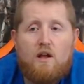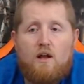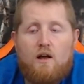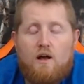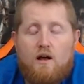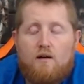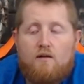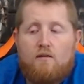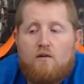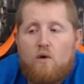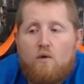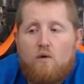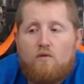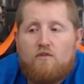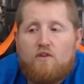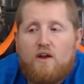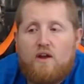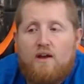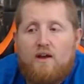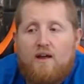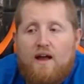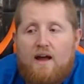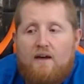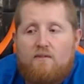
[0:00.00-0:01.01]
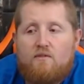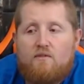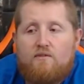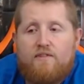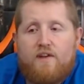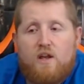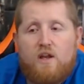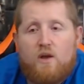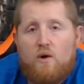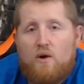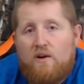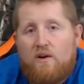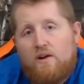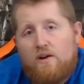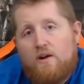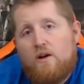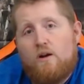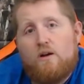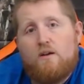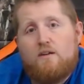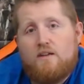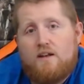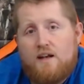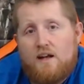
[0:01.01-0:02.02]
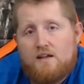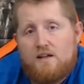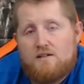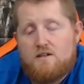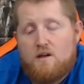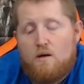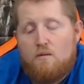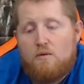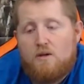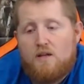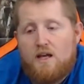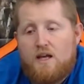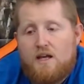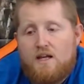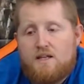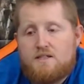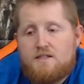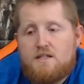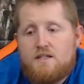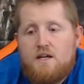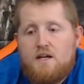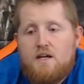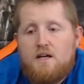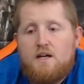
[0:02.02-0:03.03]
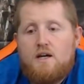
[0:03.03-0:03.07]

Hopefully I'll have a video out here in the next couple days